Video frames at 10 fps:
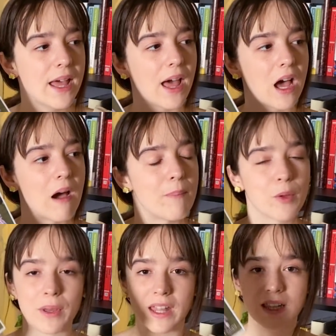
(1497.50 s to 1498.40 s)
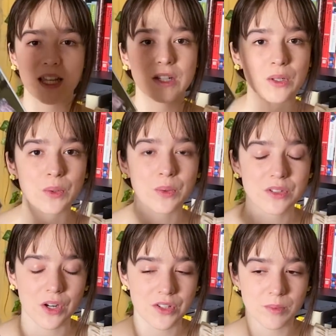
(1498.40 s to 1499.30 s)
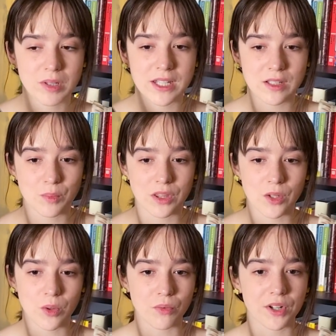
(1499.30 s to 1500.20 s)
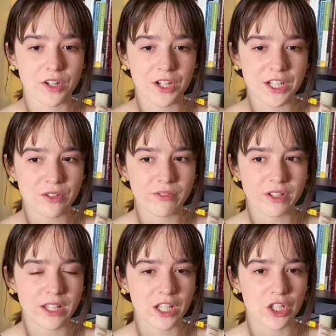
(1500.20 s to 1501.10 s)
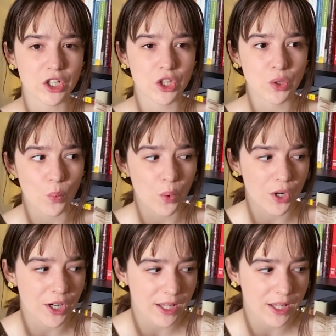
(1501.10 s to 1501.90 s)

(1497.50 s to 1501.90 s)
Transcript: the way that Lei Nu starts to blend in with you, the reader, and you feel like you're